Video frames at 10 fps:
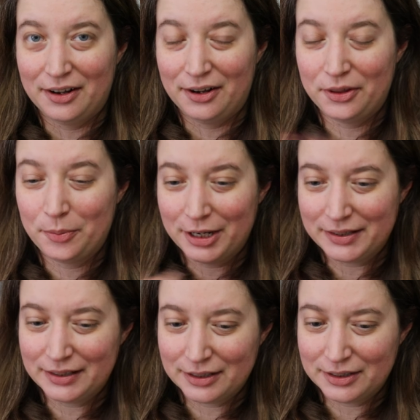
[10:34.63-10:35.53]
All the
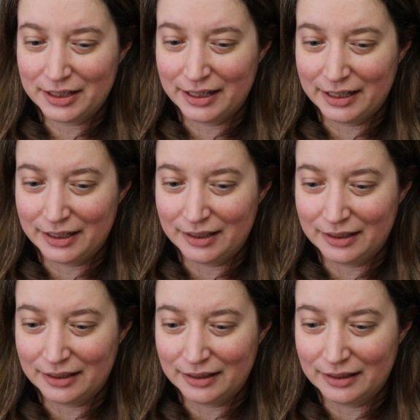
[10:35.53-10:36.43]
presents are
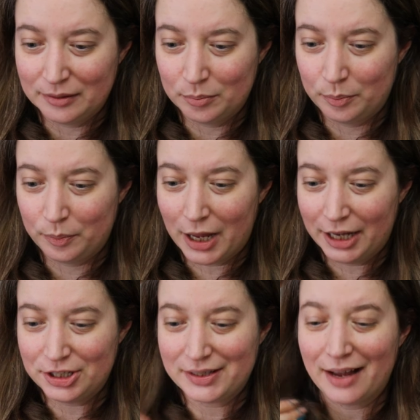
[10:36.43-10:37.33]
done. I
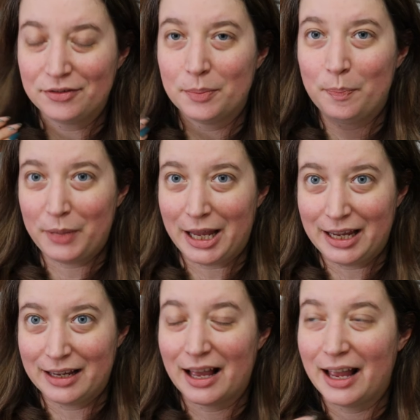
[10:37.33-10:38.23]
just have to bake.